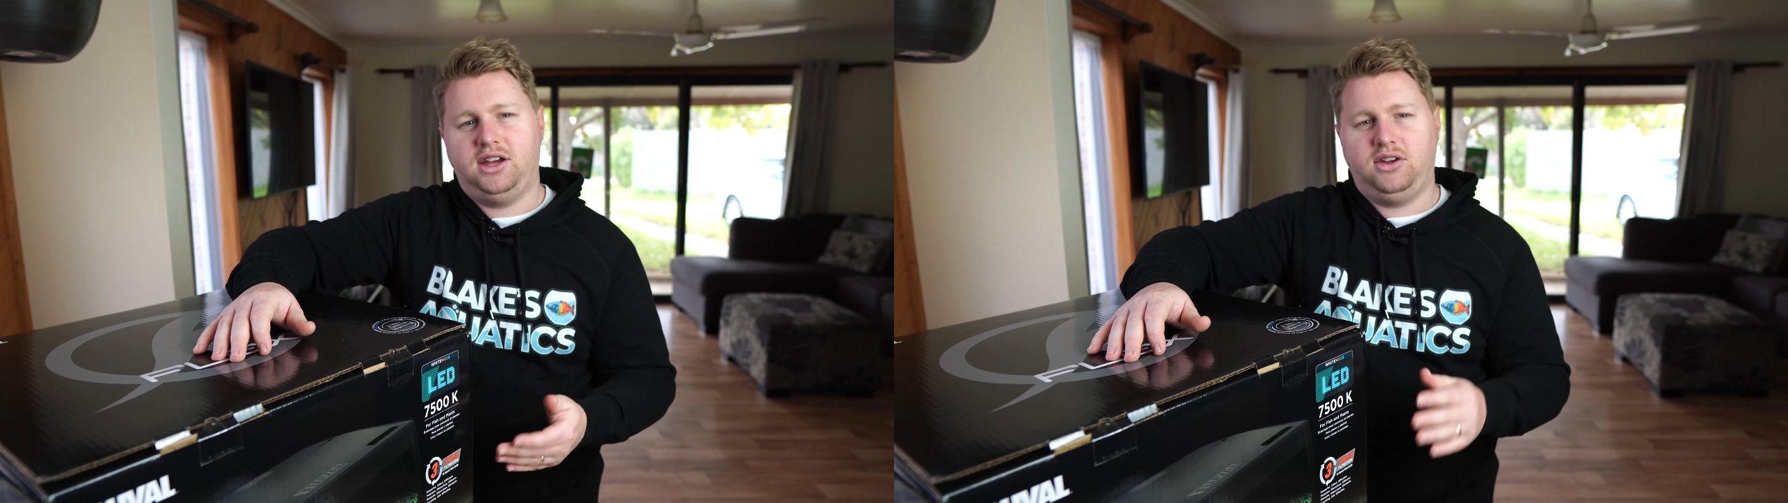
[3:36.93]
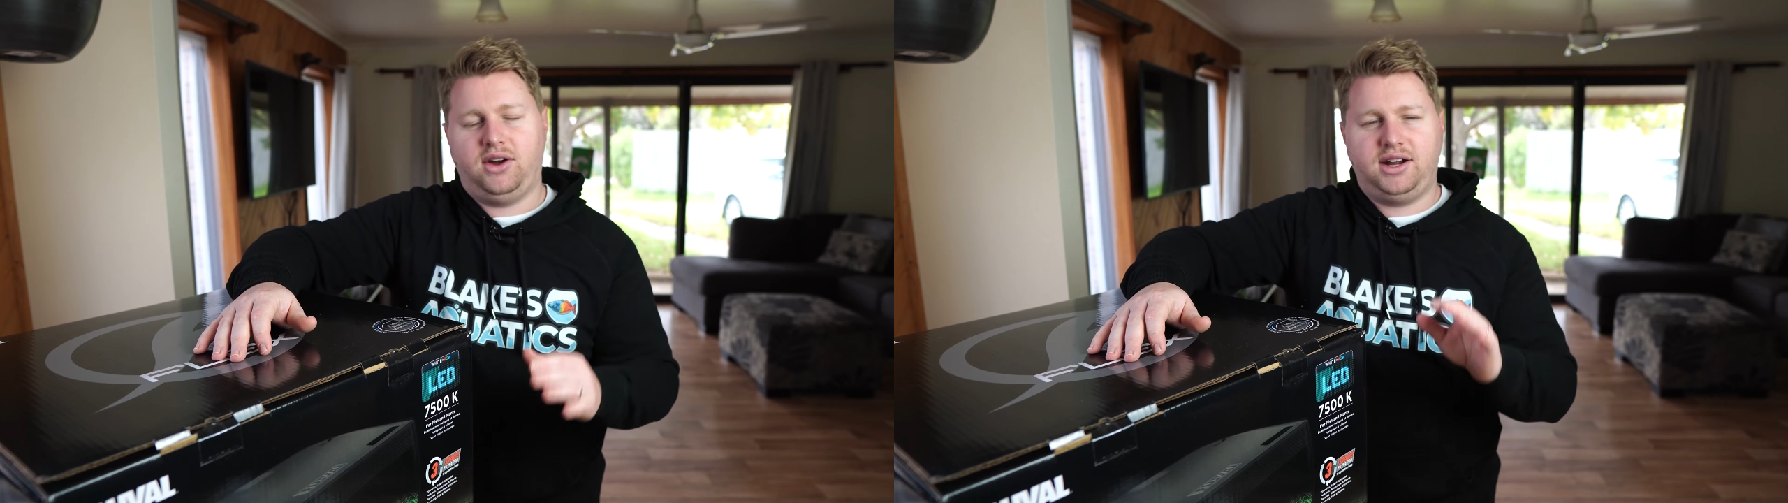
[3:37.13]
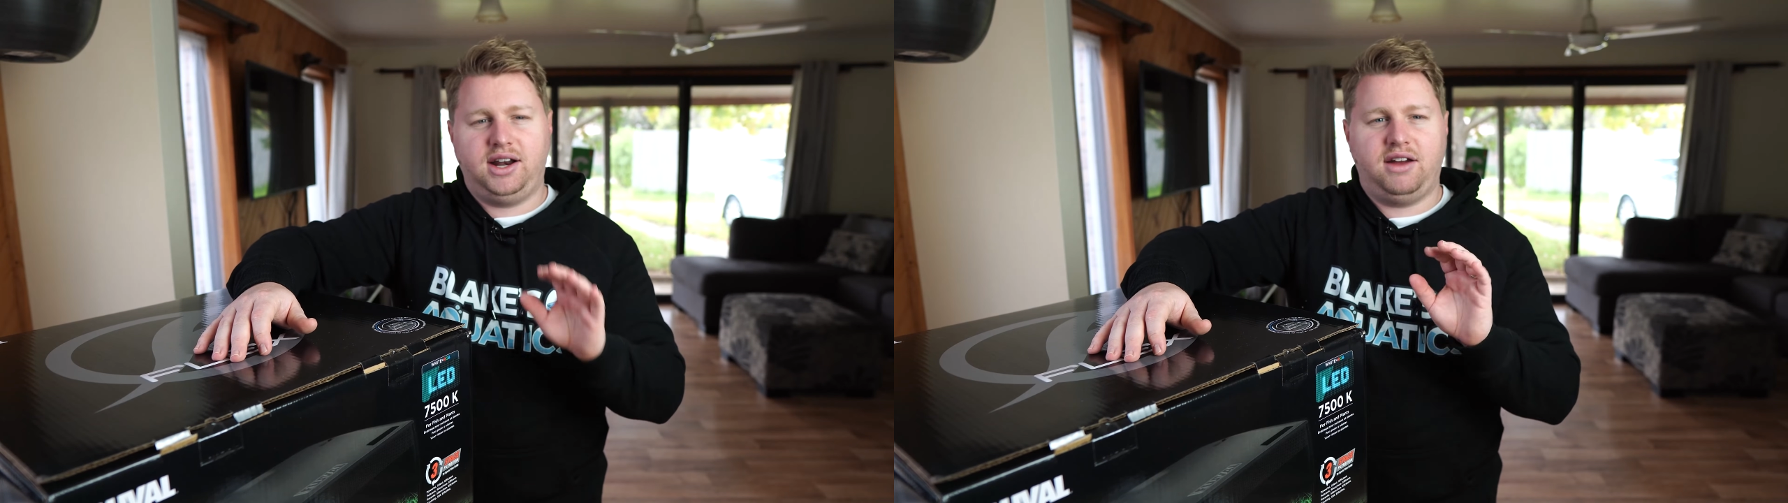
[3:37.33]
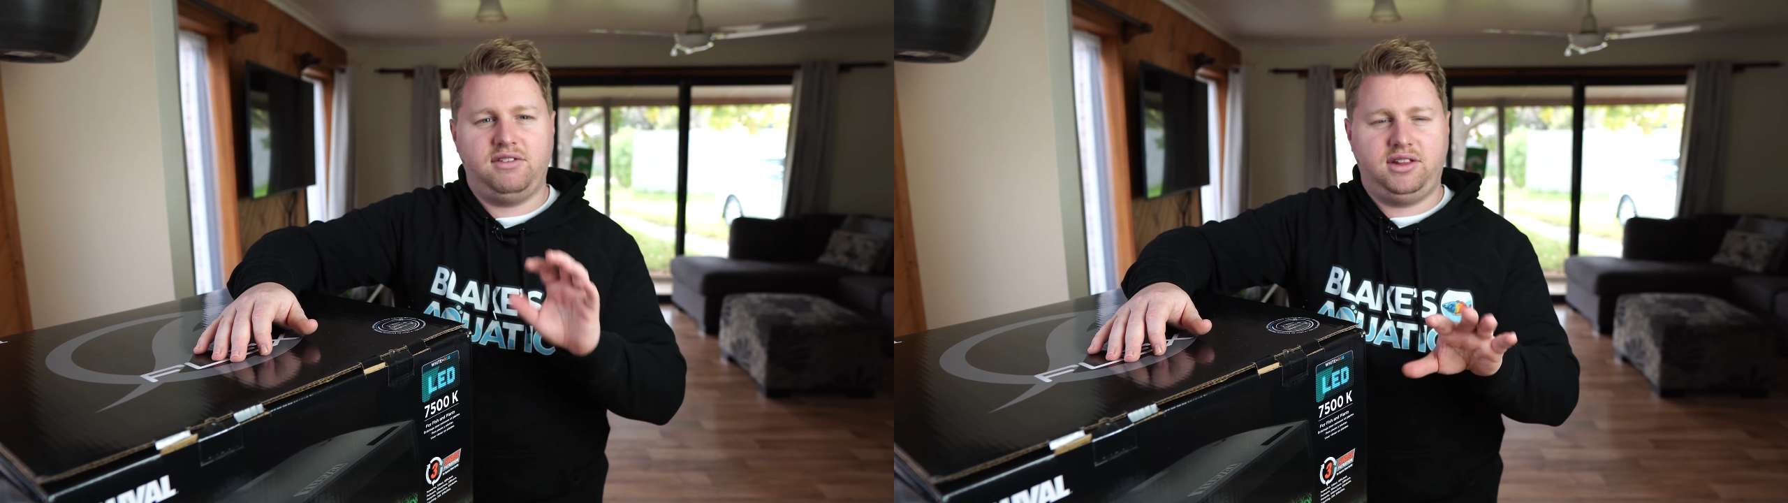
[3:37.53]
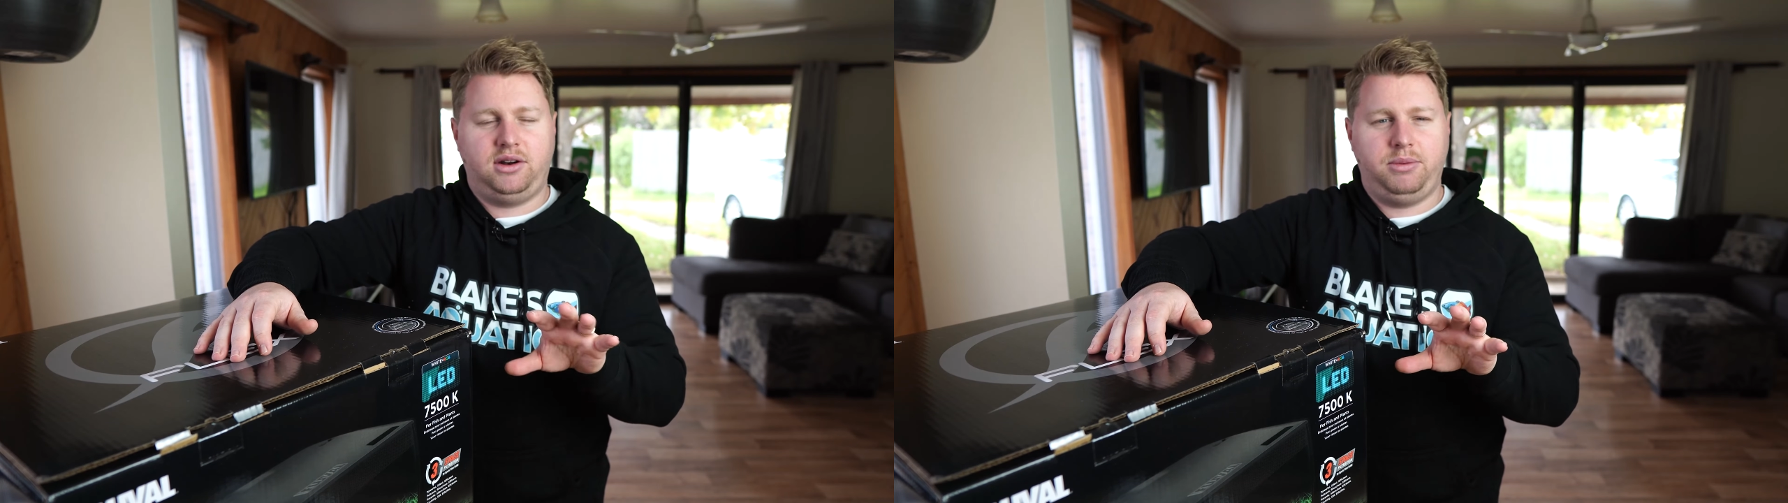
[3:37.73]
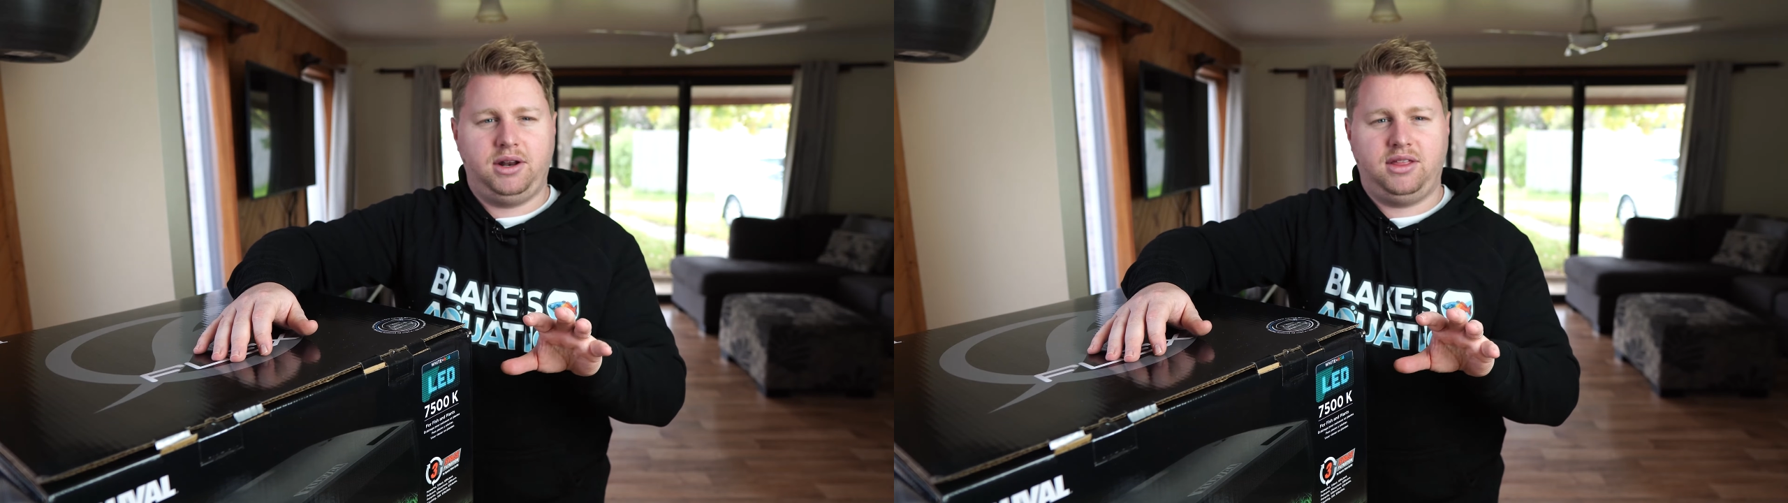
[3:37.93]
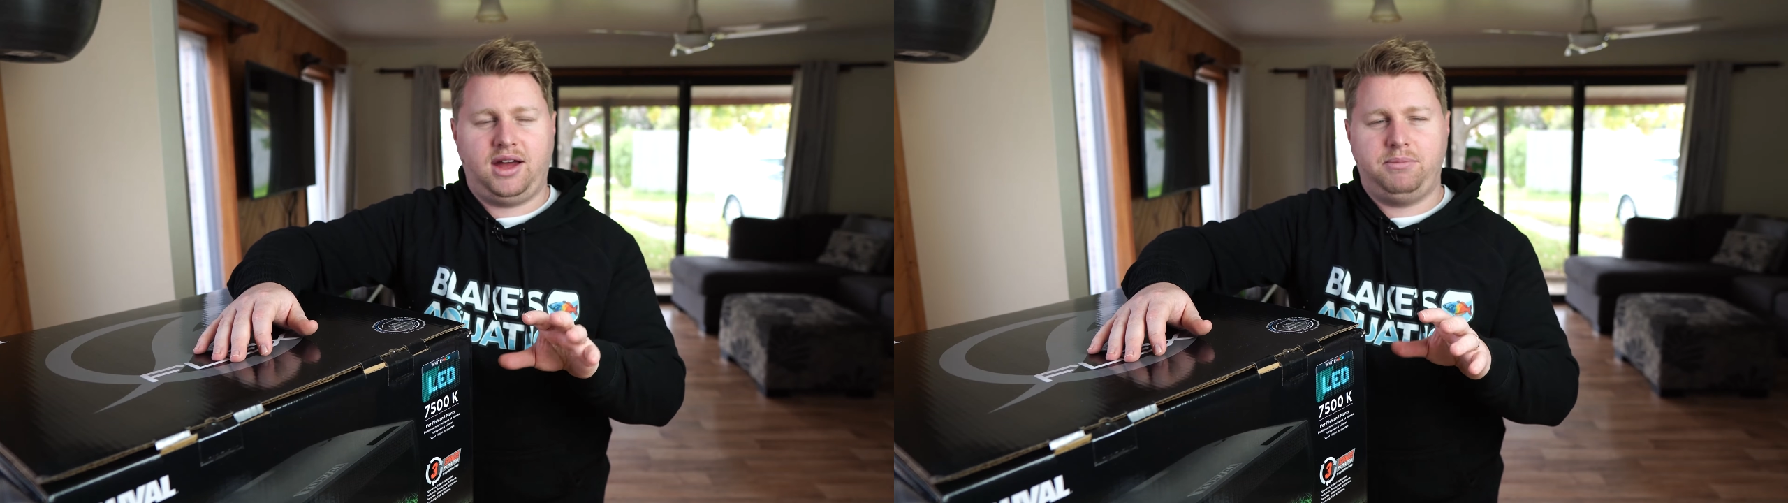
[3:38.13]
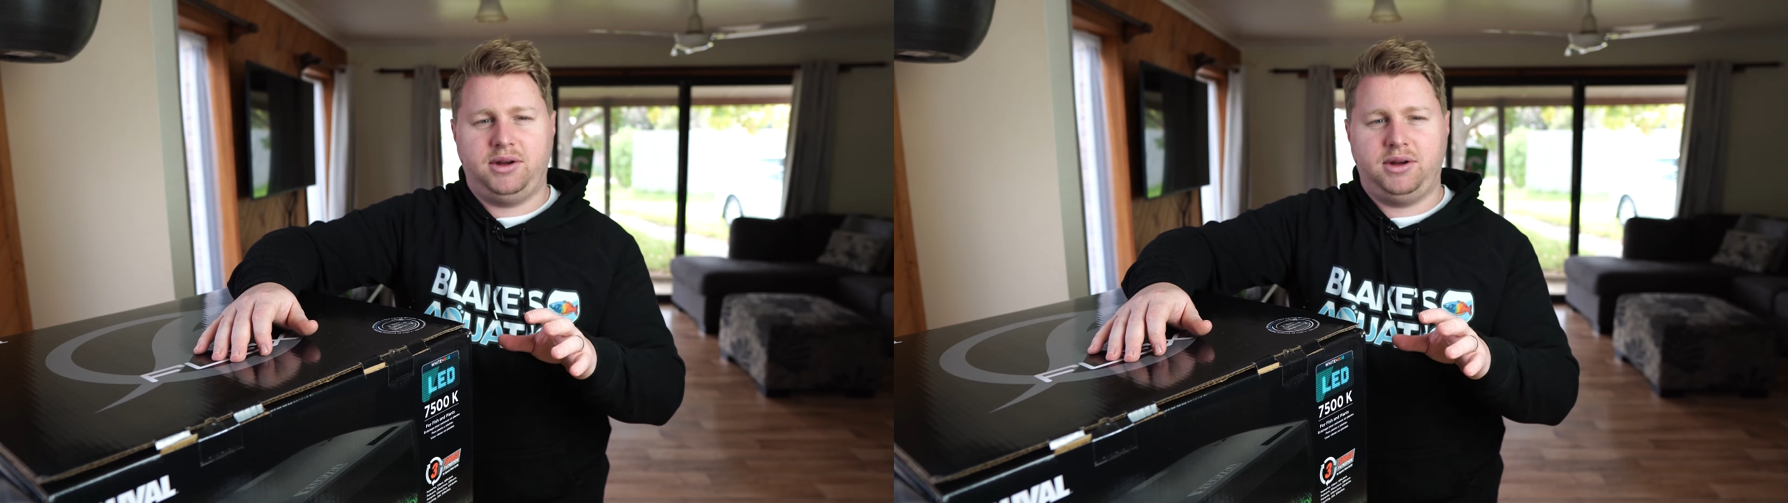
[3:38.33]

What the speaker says: You are going to have a little bit of that,